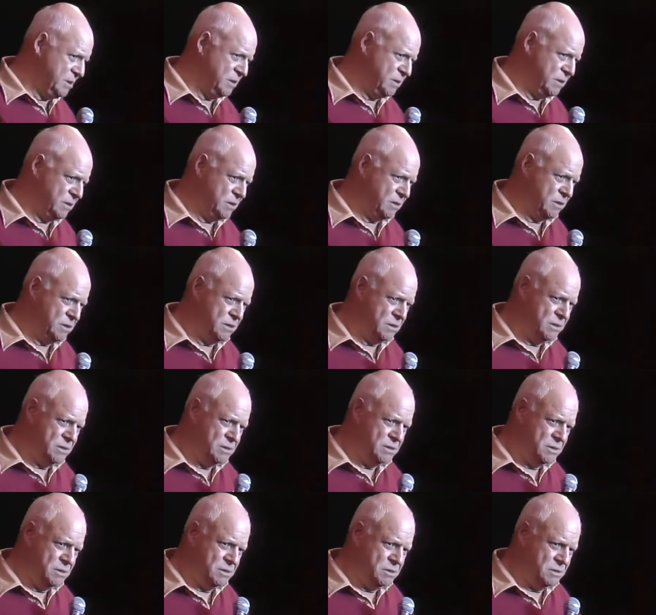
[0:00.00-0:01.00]

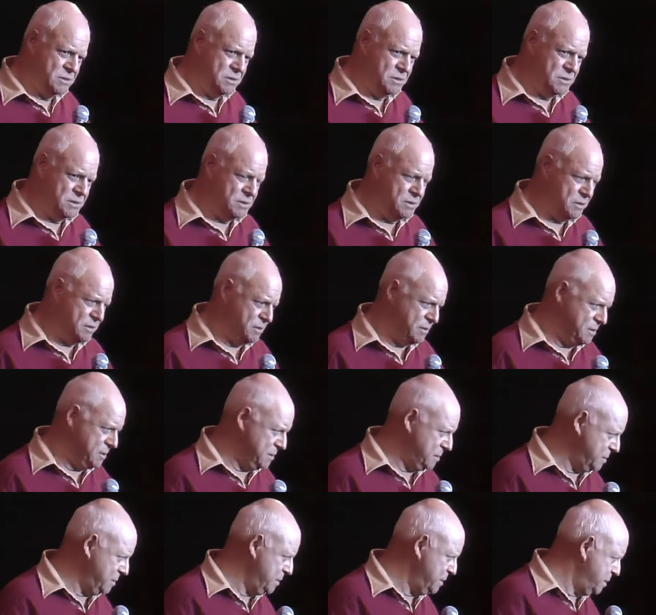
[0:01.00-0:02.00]

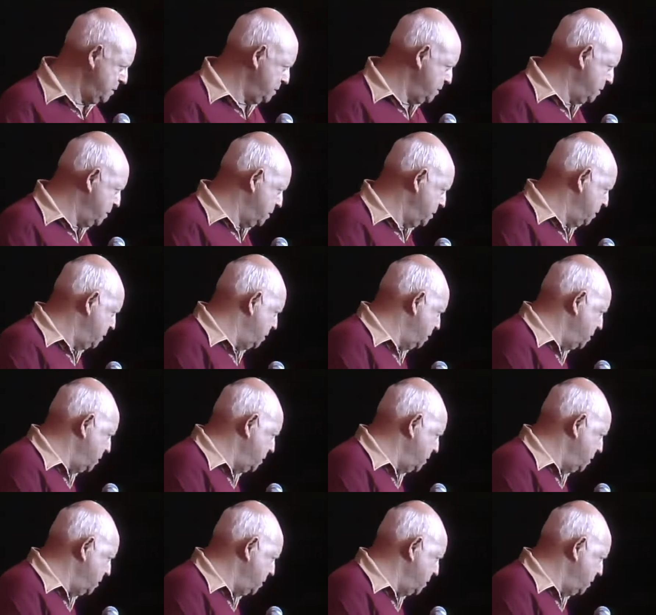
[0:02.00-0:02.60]
Nobody speaks.